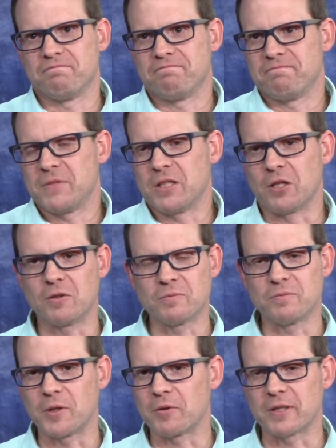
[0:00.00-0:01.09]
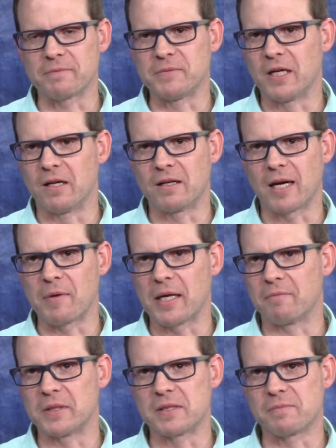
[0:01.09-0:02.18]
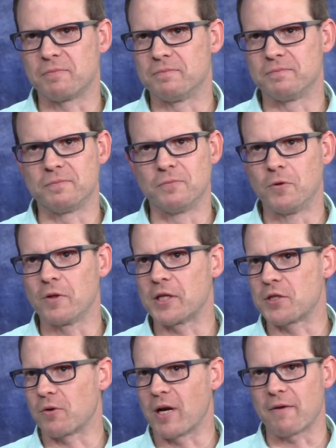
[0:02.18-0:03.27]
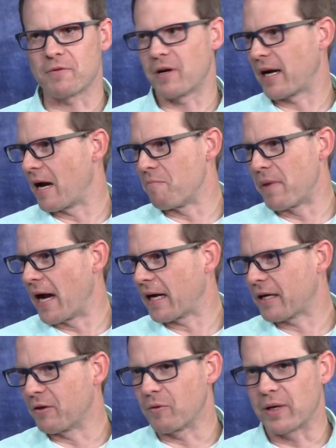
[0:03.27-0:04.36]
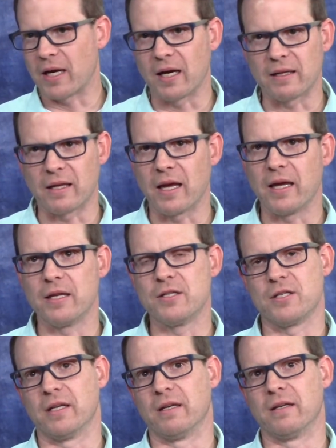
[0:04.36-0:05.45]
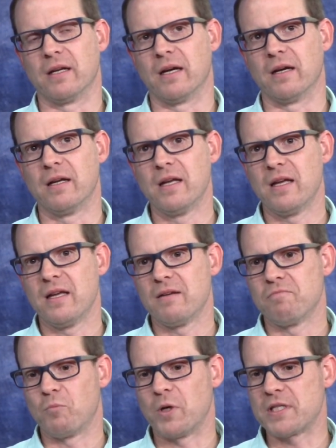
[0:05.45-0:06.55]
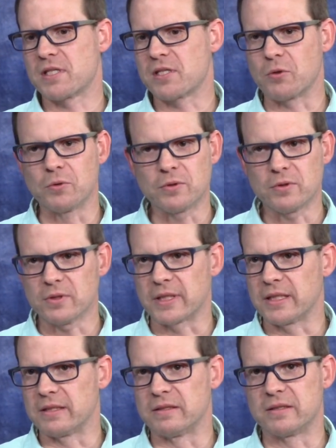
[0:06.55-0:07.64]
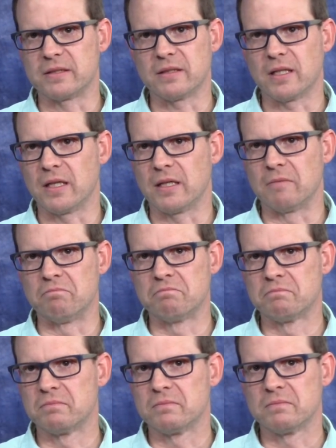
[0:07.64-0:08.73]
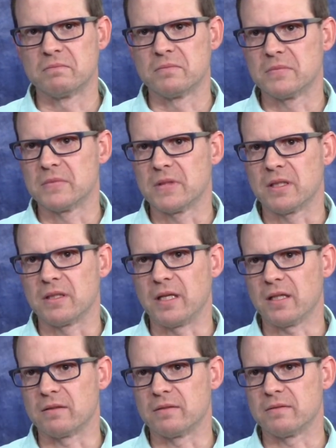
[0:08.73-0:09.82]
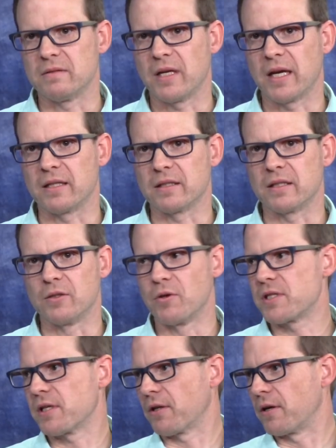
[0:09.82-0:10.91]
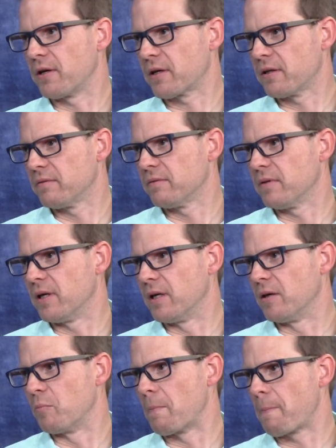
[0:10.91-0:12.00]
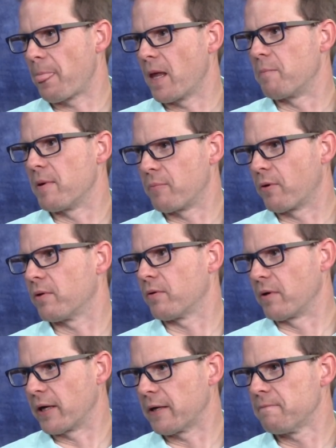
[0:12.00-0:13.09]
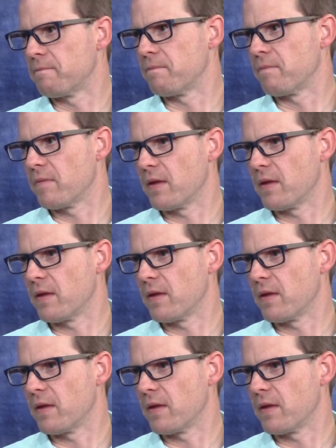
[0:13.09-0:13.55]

you know, we were young. I mean, it was really short after I got back, you know, that we got engaged and. Uh, went to school and. Um, Where'd you go yeah, to school? At uh, Lewis and Clark. Um, Up in Portland, Oregon. Okay.